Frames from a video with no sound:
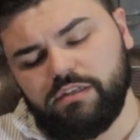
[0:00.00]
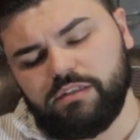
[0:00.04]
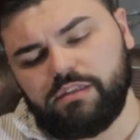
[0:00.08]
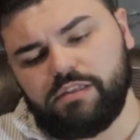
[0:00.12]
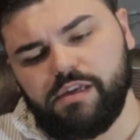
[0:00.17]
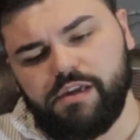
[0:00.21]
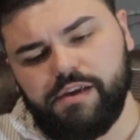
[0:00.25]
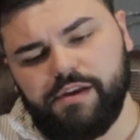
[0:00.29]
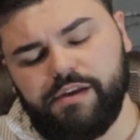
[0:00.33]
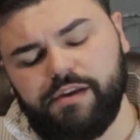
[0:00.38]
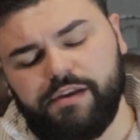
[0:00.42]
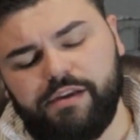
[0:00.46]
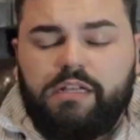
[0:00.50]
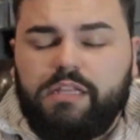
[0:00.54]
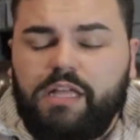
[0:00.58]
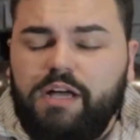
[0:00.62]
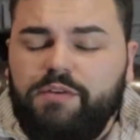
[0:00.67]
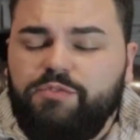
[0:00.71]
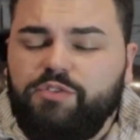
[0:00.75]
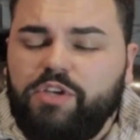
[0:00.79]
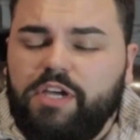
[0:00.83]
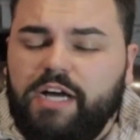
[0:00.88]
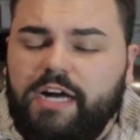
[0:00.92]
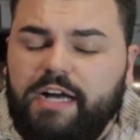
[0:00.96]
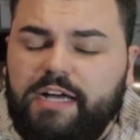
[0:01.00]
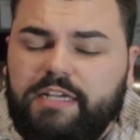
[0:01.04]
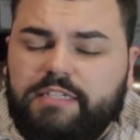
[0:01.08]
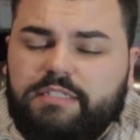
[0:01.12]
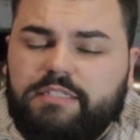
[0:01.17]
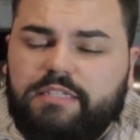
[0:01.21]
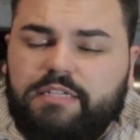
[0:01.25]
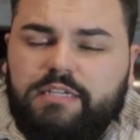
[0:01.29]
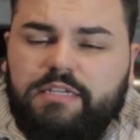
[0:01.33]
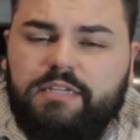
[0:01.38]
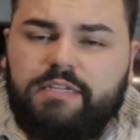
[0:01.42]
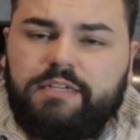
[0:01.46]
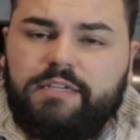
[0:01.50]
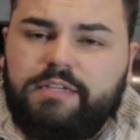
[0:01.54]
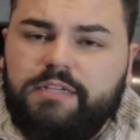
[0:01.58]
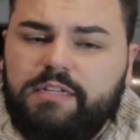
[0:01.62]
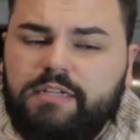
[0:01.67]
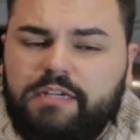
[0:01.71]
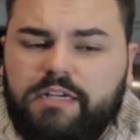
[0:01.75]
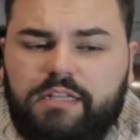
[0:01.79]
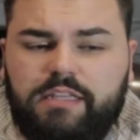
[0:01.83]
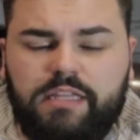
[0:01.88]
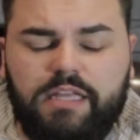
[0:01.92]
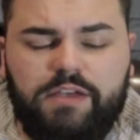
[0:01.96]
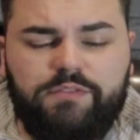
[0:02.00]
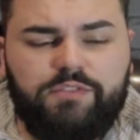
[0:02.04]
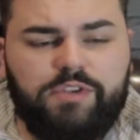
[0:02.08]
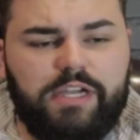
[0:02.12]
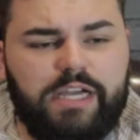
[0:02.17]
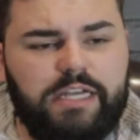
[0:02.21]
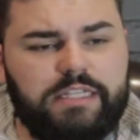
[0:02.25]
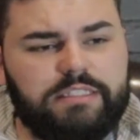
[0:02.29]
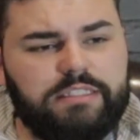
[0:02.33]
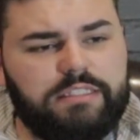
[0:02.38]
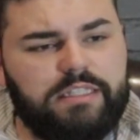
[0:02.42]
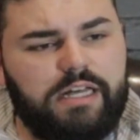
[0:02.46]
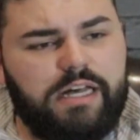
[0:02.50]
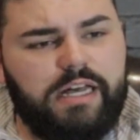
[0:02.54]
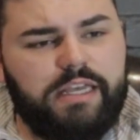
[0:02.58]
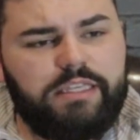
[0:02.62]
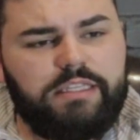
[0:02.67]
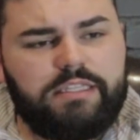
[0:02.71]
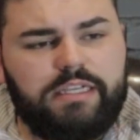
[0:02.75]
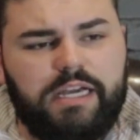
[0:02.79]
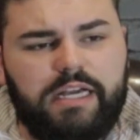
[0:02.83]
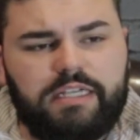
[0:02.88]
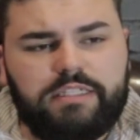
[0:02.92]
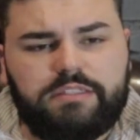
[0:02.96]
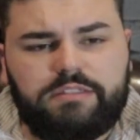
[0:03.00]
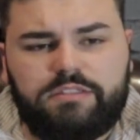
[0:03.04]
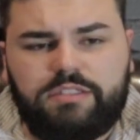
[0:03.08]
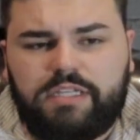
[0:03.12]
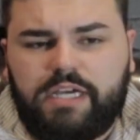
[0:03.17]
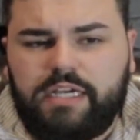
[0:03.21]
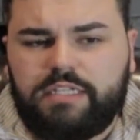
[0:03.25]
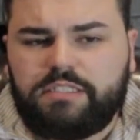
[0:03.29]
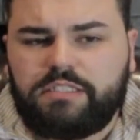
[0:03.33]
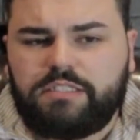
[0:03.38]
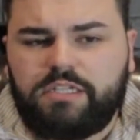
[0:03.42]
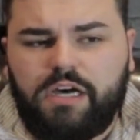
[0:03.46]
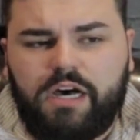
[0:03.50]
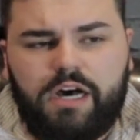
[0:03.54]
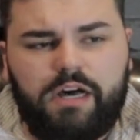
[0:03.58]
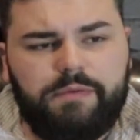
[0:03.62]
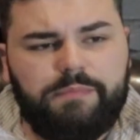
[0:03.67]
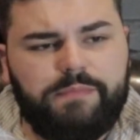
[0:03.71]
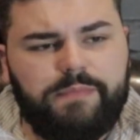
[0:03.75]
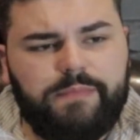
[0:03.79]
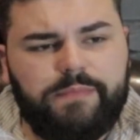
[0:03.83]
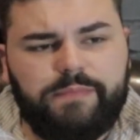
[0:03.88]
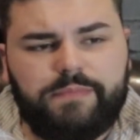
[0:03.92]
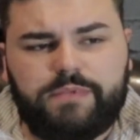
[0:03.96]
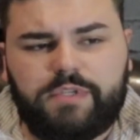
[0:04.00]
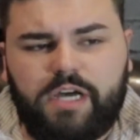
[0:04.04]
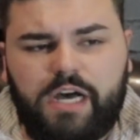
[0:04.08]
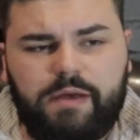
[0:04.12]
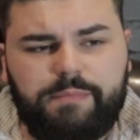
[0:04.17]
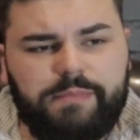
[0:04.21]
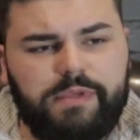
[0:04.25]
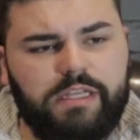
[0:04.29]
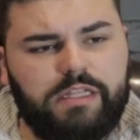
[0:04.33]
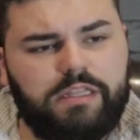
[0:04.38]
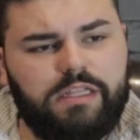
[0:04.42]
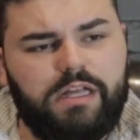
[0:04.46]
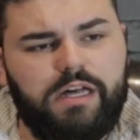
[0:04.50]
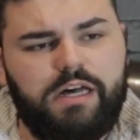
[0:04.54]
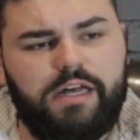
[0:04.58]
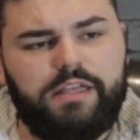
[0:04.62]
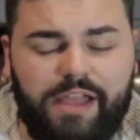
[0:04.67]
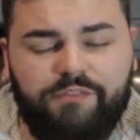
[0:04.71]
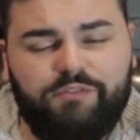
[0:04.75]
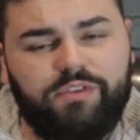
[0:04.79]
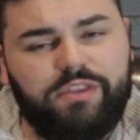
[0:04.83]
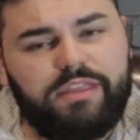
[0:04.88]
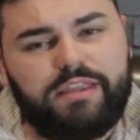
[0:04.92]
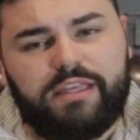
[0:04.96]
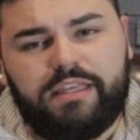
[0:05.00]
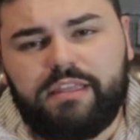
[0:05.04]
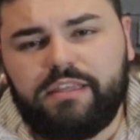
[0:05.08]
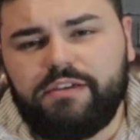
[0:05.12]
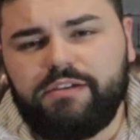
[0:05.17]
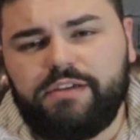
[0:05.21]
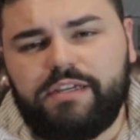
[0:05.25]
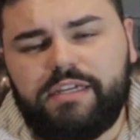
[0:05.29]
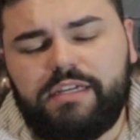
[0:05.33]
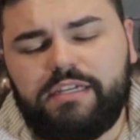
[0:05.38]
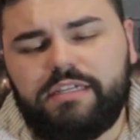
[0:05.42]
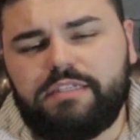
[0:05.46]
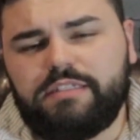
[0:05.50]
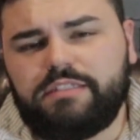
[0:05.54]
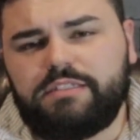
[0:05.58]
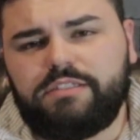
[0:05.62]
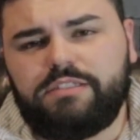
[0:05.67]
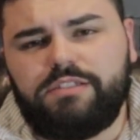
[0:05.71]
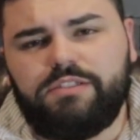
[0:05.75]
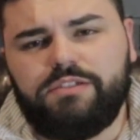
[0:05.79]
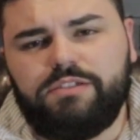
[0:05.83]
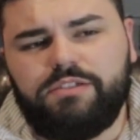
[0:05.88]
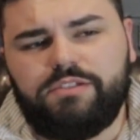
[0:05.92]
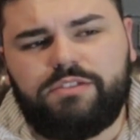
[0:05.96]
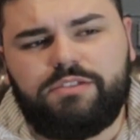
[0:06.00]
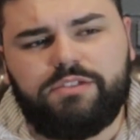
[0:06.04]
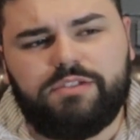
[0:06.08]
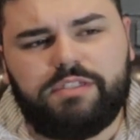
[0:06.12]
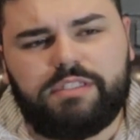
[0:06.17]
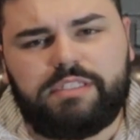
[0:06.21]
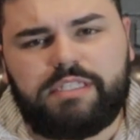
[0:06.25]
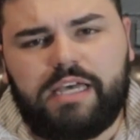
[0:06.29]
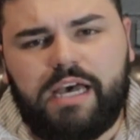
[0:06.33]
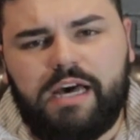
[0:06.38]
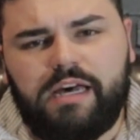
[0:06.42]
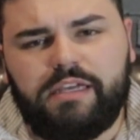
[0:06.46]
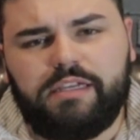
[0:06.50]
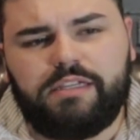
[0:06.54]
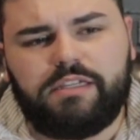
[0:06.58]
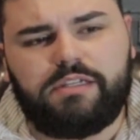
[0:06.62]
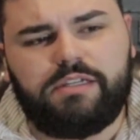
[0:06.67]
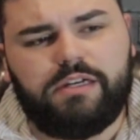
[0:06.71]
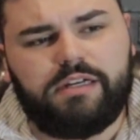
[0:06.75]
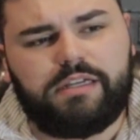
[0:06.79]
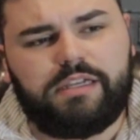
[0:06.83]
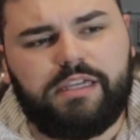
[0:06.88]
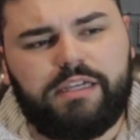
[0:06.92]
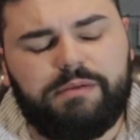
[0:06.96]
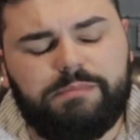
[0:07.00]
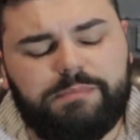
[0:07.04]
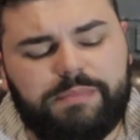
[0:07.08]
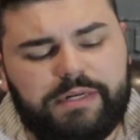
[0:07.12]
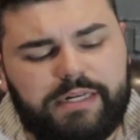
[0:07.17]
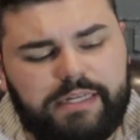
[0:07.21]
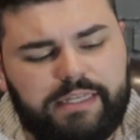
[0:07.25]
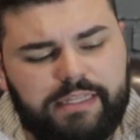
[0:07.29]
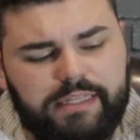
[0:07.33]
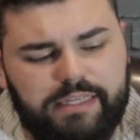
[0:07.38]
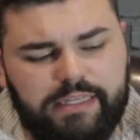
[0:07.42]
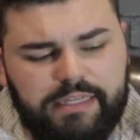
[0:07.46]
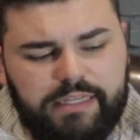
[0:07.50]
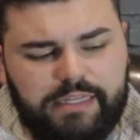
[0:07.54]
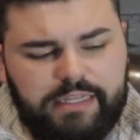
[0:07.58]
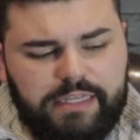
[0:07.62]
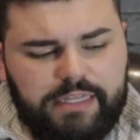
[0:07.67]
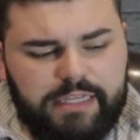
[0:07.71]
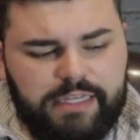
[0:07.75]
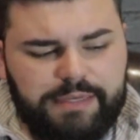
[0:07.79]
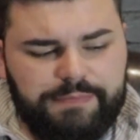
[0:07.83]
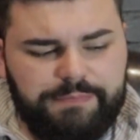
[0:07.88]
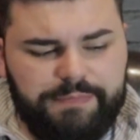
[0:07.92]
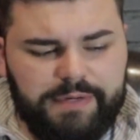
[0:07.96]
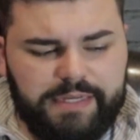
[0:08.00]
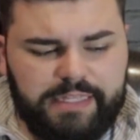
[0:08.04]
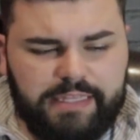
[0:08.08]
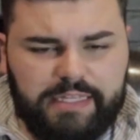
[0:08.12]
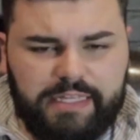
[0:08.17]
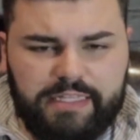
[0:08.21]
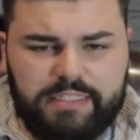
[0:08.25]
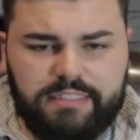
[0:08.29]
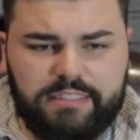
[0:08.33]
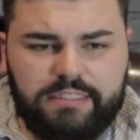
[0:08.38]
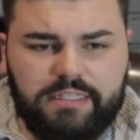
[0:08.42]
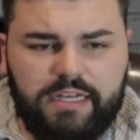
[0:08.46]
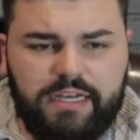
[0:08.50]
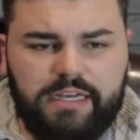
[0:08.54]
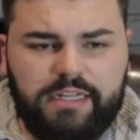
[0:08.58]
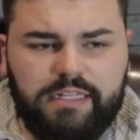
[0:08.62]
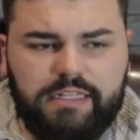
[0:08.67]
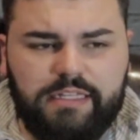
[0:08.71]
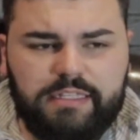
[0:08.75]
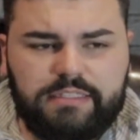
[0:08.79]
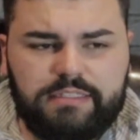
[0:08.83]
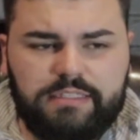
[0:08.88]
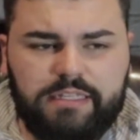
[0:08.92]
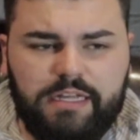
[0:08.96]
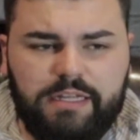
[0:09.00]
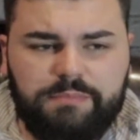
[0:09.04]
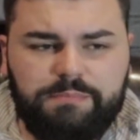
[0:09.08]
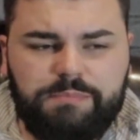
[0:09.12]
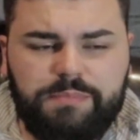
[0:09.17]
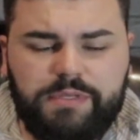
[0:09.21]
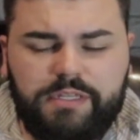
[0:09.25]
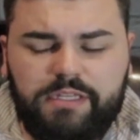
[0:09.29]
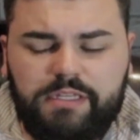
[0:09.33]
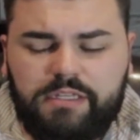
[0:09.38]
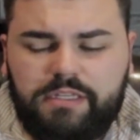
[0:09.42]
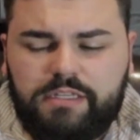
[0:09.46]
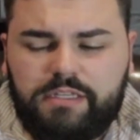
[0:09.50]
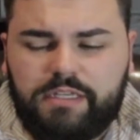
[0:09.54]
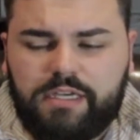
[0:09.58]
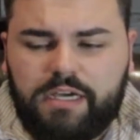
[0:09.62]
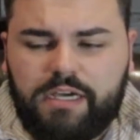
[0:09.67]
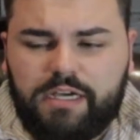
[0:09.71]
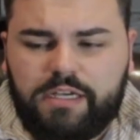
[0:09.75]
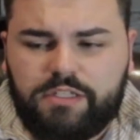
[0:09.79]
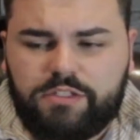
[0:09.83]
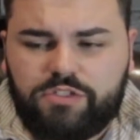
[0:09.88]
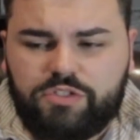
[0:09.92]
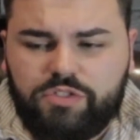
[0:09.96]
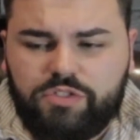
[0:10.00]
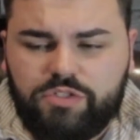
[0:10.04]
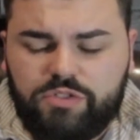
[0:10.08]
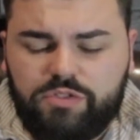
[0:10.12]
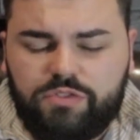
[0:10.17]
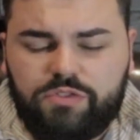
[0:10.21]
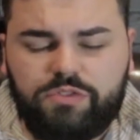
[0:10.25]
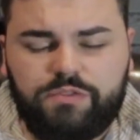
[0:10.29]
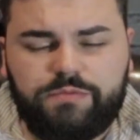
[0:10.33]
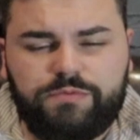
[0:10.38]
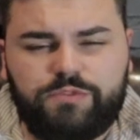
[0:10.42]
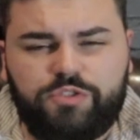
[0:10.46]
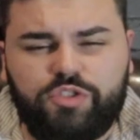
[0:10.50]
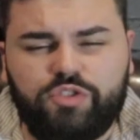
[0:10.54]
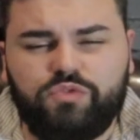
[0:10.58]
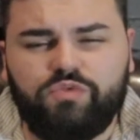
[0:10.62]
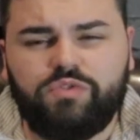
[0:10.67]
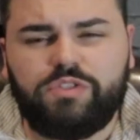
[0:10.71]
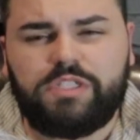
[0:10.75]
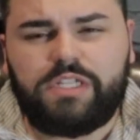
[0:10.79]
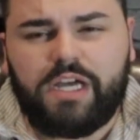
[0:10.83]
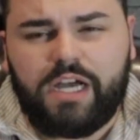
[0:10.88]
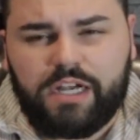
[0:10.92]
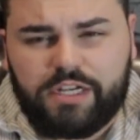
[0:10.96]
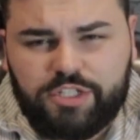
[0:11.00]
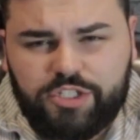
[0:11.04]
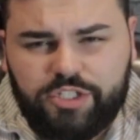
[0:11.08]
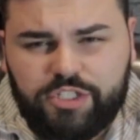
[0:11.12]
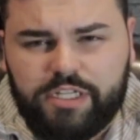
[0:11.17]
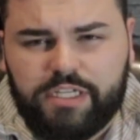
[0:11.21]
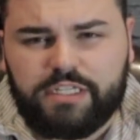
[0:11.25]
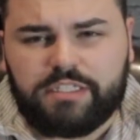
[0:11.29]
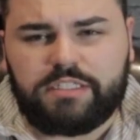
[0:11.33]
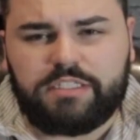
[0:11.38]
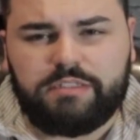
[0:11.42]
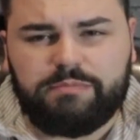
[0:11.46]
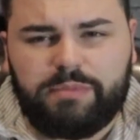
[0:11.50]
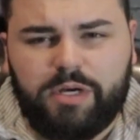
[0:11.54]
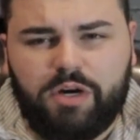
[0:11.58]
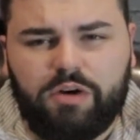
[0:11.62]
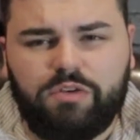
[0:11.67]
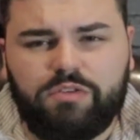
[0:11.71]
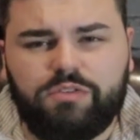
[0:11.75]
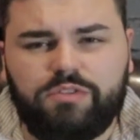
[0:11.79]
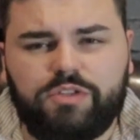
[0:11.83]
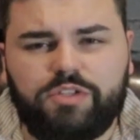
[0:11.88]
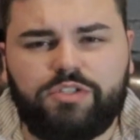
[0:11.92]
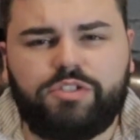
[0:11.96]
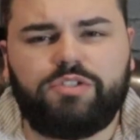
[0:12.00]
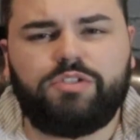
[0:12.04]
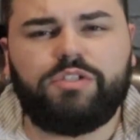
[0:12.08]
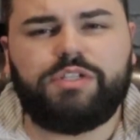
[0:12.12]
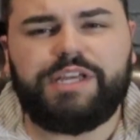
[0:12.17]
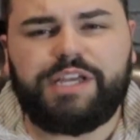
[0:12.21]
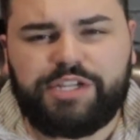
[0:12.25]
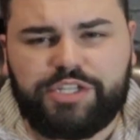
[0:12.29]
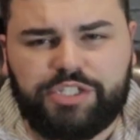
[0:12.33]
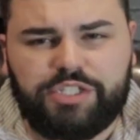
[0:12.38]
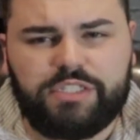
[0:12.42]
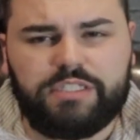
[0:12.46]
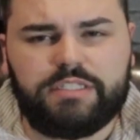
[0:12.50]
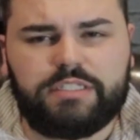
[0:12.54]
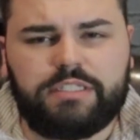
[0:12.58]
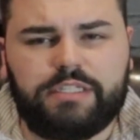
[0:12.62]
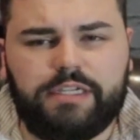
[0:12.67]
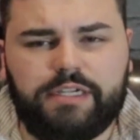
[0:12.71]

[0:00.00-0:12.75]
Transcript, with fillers: out there, I love you guys. I love you guys a lot. You guys taught me a lot. Everything there is to Italian cooking, but let's not be too reductionist about the traditions